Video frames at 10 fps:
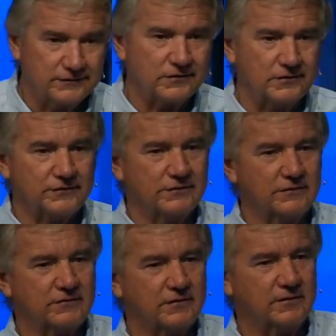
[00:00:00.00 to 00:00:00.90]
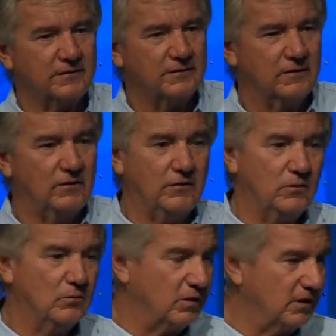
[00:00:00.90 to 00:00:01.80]
citizens.
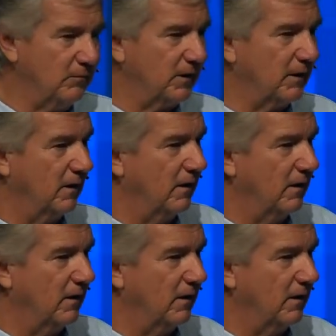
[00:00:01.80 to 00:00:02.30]
Although, believe me,